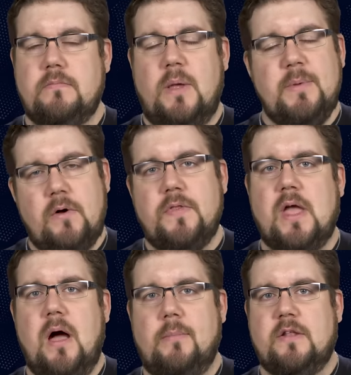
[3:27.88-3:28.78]
Let me know in
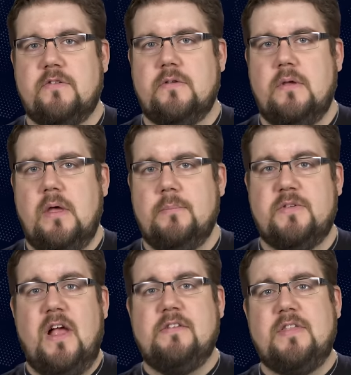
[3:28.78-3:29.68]
the comments.
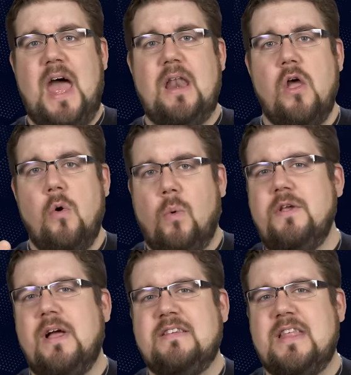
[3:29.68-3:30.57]
Besides that, what
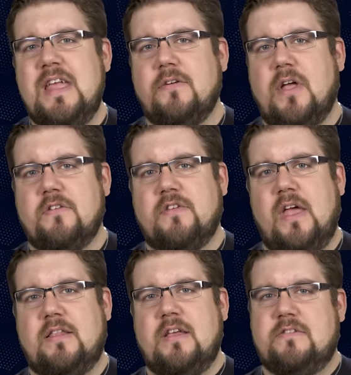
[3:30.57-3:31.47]
do you guys think of guns
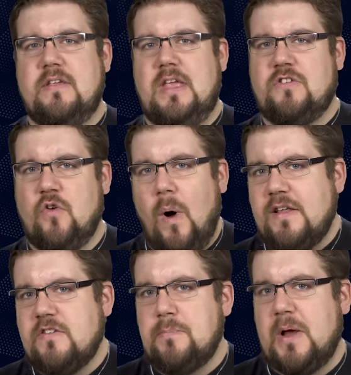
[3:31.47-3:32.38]
like this? It's
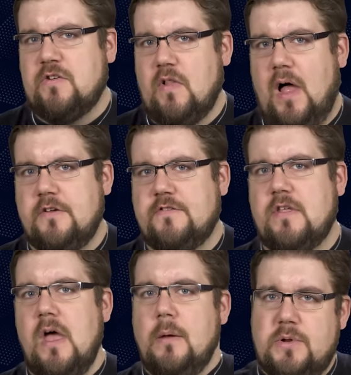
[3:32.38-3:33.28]
quite
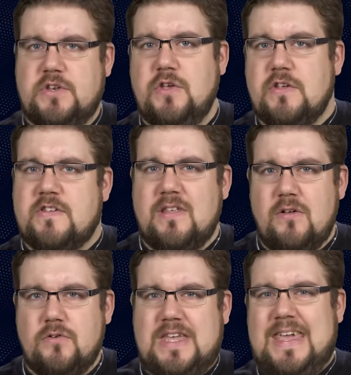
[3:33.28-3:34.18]
specialized, but do you
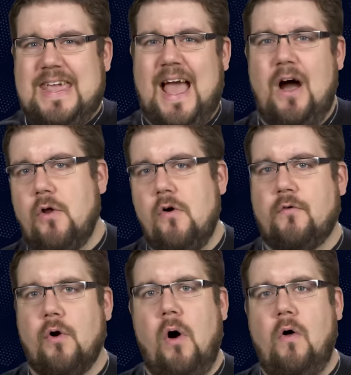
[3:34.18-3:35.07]
still geek out
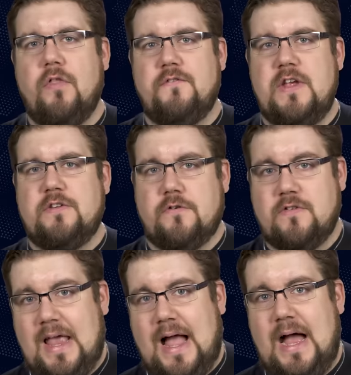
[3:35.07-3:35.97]
over all the
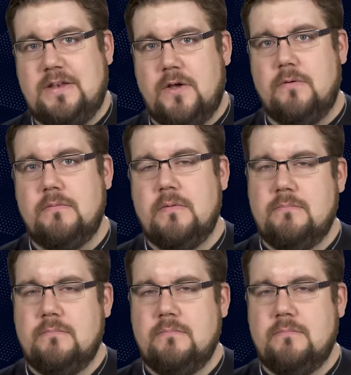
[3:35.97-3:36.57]
features like I do?